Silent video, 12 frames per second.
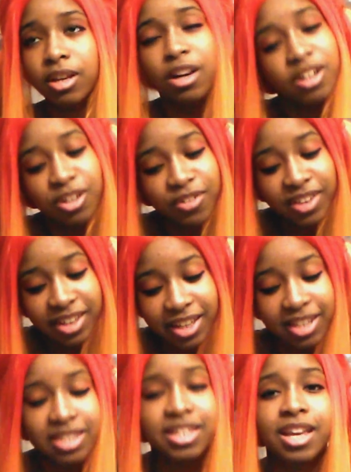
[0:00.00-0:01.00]
are you really
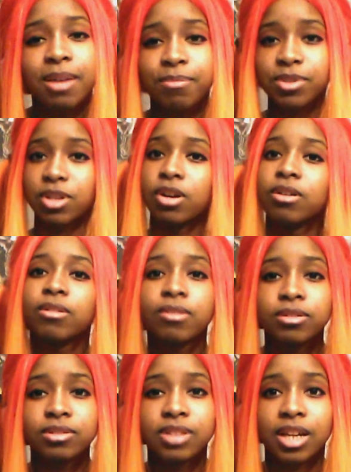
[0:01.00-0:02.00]
getting scammed? So
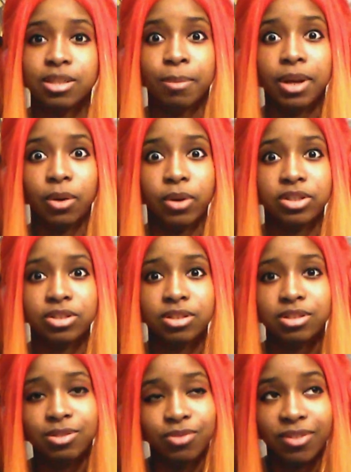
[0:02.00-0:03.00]
that's my question.
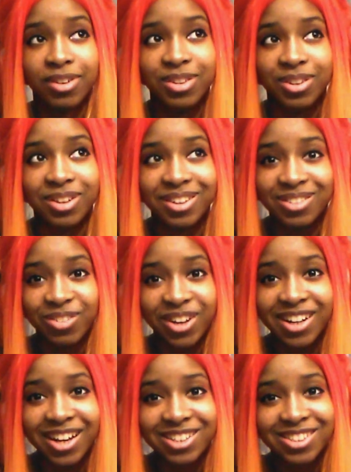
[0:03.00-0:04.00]
Is
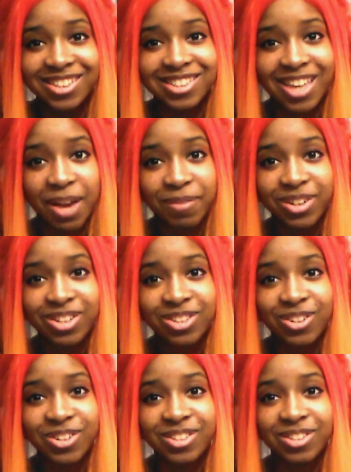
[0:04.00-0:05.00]
Rain actually a scam artist,
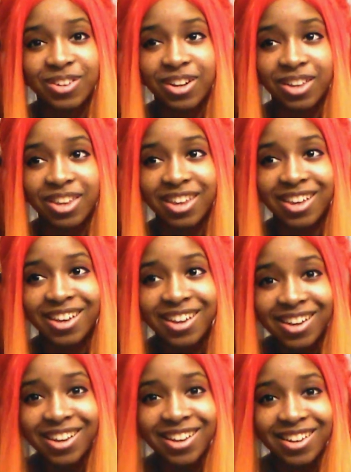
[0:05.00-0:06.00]
or is
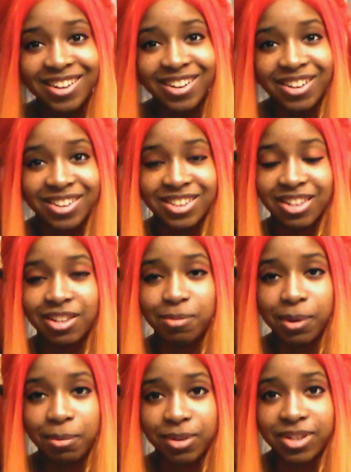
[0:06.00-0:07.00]
he's just
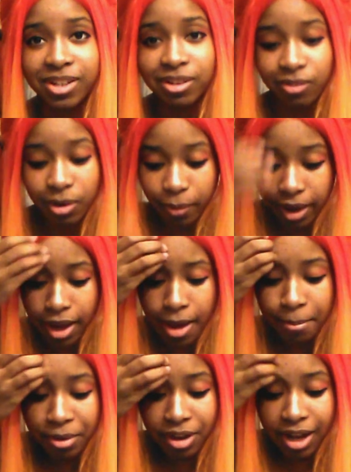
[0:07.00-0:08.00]
being portrayed the wrong way?
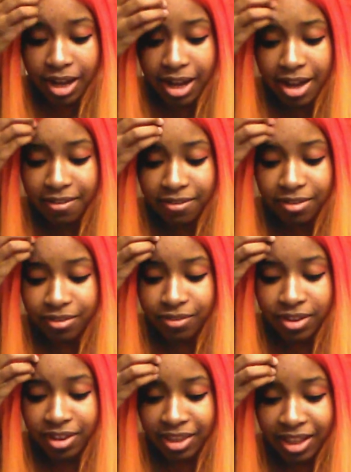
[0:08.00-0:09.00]
But I have a
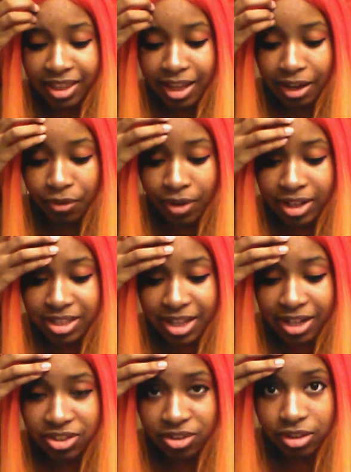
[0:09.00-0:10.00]
feeling that like Rain is
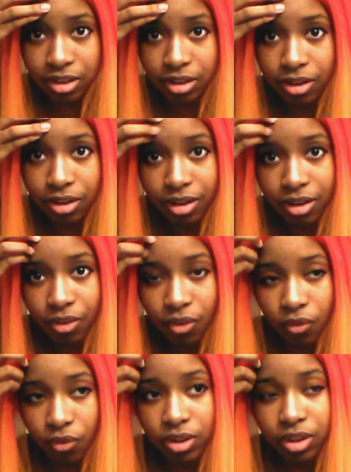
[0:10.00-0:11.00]
actually
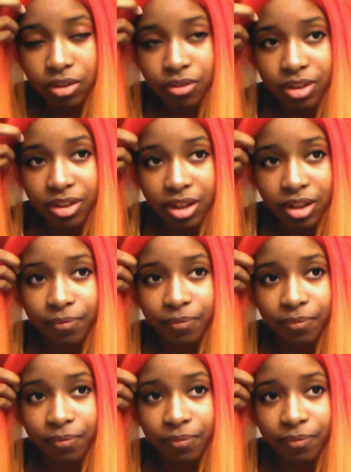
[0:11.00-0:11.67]
really